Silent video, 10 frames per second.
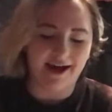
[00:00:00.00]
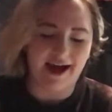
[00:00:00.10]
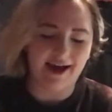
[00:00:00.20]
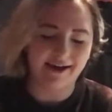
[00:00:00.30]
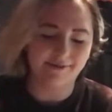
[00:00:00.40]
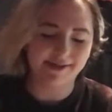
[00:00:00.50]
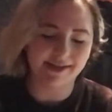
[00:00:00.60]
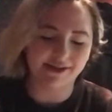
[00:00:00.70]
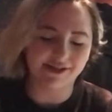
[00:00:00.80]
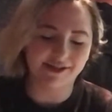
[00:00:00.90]
I am the
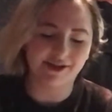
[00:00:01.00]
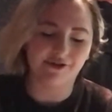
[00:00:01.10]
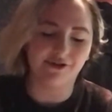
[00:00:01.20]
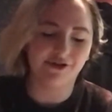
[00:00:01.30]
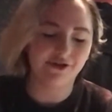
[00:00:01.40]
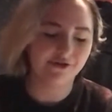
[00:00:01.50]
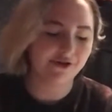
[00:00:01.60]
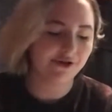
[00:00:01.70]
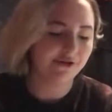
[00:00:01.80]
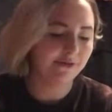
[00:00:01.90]
Snatchless here on
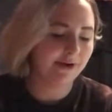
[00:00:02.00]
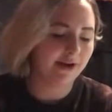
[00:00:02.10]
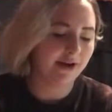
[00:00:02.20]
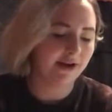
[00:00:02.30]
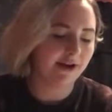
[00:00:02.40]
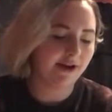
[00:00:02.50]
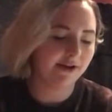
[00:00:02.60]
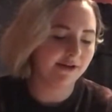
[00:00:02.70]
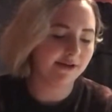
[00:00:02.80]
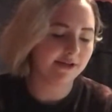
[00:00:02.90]
YouTube,
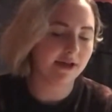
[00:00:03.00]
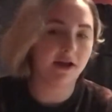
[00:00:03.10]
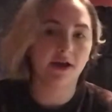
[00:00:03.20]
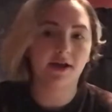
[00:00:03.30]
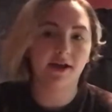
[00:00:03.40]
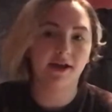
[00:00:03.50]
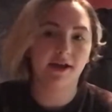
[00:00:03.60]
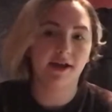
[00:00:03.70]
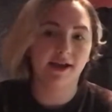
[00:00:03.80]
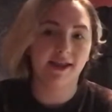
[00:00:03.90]
and
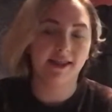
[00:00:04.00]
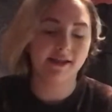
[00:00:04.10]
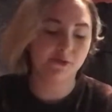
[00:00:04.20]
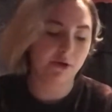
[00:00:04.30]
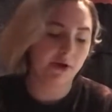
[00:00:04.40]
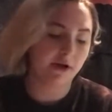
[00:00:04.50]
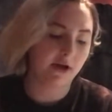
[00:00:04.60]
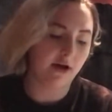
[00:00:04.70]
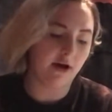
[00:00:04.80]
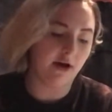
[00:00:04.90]
this week,
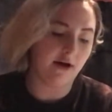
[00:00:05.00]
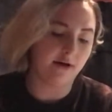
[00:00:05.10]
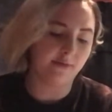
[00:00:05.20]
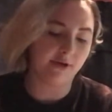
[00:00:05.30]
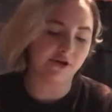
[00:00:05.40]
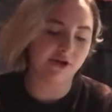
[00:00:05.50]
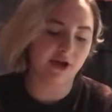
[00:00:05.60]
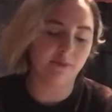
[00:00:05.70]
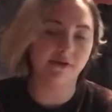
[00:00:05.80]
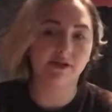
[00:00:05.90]
yesterday
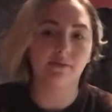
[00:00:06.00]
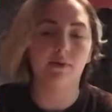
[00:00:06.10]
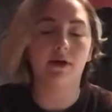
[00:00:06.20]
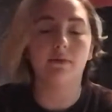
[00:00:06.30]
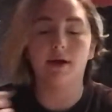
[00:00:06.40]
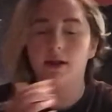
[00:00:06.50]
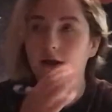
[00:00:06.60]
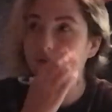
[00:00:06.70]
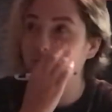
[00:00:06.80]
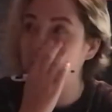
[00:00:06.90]
I posted my week in my
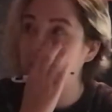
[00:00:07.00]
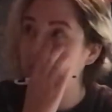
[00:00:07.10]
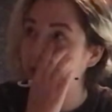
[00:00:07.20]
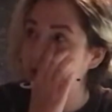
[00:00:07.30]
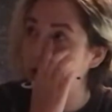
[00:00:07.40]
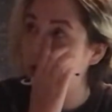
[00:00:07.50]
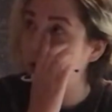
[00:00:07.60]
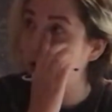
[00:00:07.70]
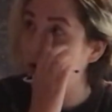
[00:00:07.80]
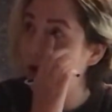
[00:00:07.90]
life from 2 weeks
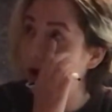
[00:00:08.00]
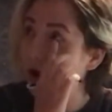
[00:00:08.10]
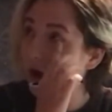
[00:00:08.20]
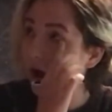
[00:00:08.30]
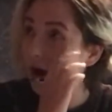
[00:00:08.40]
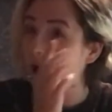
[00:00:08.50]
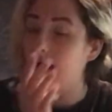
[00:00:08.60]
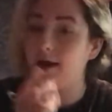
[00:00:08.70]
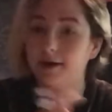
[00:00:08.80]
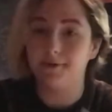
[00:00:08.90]
ago.
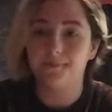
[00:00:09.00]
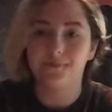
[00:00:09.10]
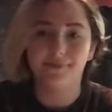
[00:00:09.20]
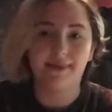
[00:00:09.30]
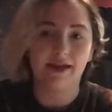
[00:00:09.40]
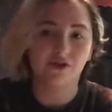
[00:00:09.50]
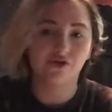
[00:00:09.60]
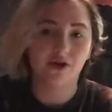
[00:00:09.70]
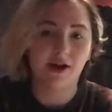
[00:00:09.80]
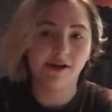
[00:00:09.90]
I
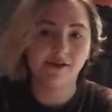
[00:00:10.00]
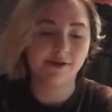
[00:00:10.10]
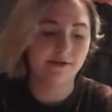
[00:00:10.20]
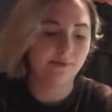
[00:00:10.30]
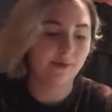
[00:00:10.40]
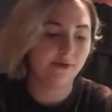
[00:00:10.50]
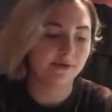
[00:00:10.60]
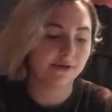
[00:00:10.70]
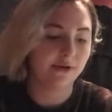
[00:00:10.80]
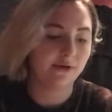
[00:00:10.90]
try to
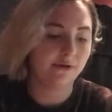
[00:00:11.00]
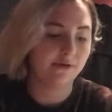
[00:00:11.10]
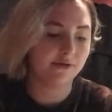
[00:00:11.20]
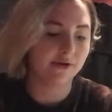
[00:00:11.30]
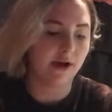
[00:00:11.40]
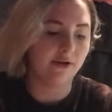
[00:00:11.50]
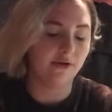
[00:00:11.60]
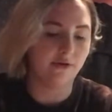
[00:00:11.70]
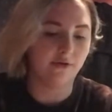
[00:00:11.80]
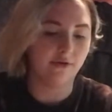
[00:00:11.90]
post those. I
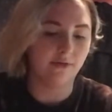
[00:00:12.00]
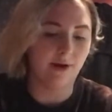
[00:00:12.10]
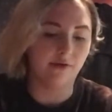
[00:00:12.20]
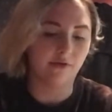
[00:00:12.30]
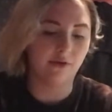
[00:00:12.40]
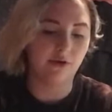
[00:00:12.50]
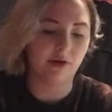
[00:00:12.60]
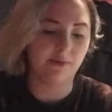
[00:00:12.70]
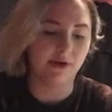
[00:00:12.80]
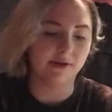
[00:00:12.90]
don't do them every week
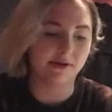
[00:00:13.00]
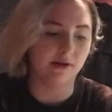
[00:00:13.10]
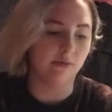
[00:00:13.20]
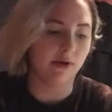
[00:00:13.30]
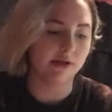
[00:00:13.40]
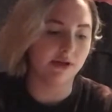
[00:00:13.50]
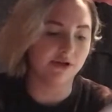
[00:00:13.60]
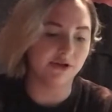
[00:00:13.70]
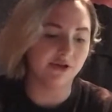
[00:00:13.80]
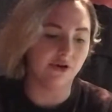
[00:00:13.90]
because some weeks I
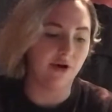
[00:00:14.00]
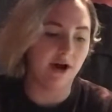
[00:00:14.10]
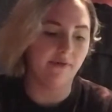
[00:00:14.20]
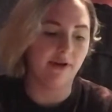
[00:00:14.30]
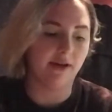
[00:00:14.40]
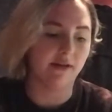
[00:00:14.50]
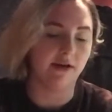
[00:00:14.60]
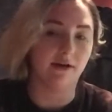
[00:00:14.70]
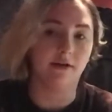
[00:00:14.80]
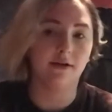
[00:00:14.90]
just don't have anything